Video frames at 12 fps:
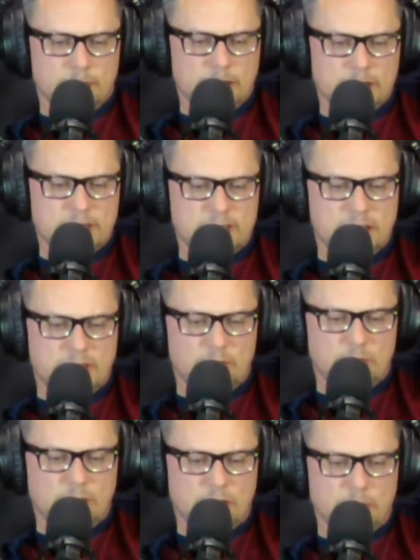At
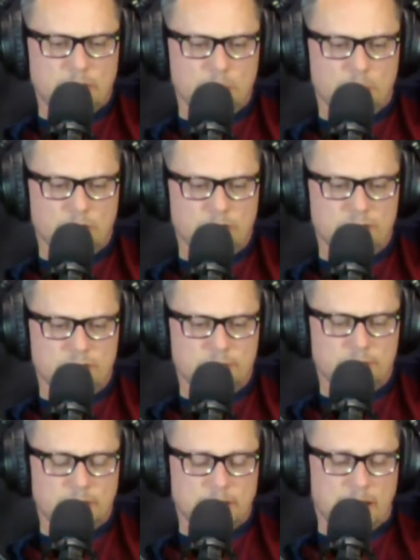7 p.m. He wants,
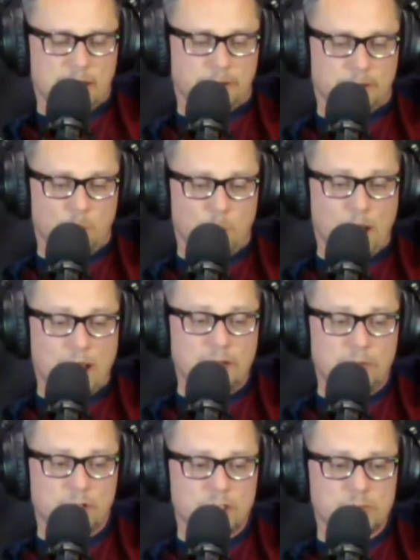I don't know why
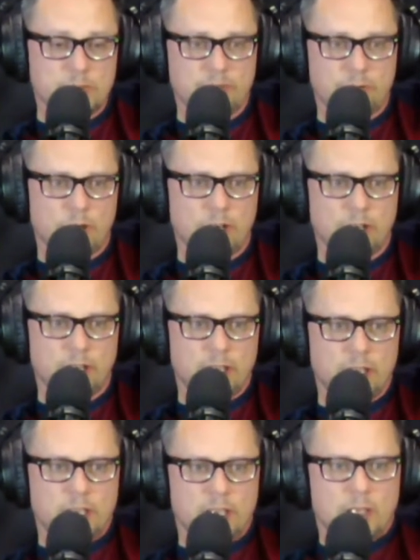he wants me for it,
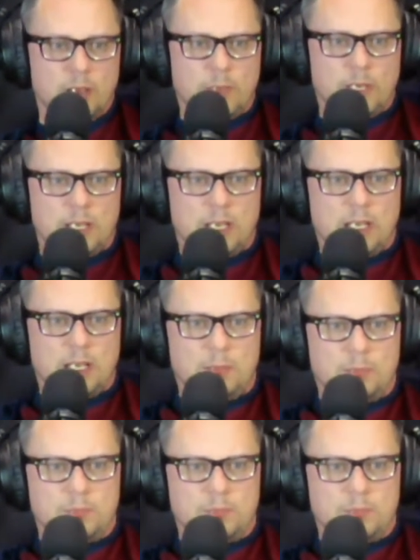but yeah,